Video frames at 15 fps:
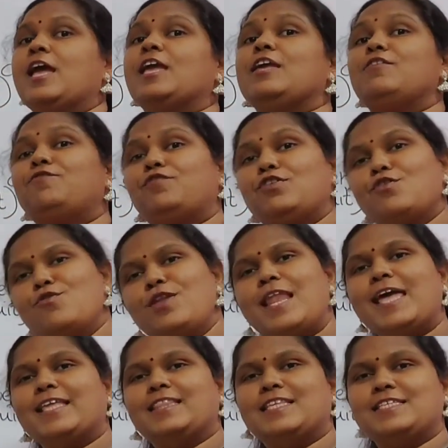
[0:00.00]
If you
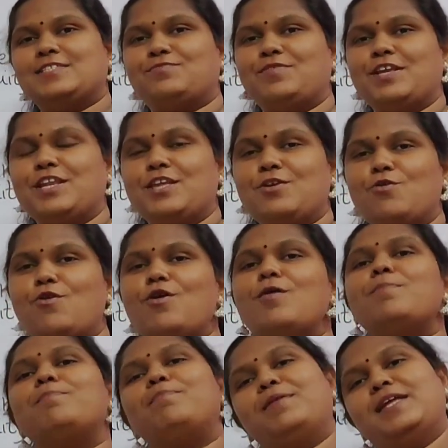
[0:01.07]
like this video,
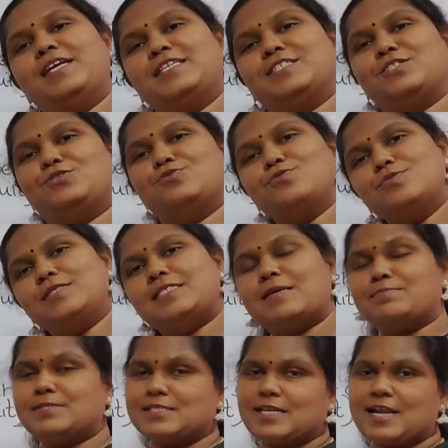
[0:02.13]
please do
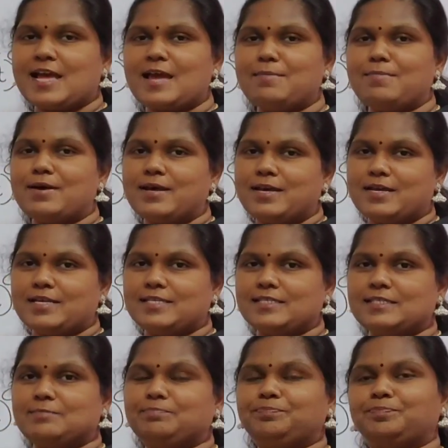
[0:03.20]
subscribe
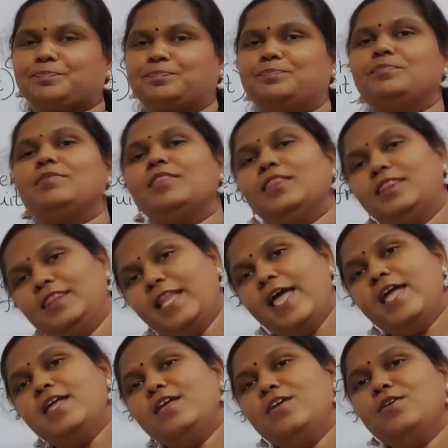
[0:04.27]
us.
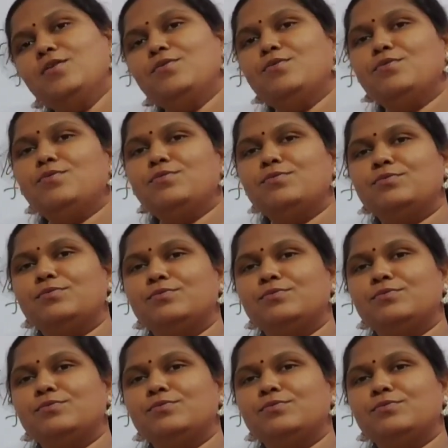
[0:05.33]
Thank you.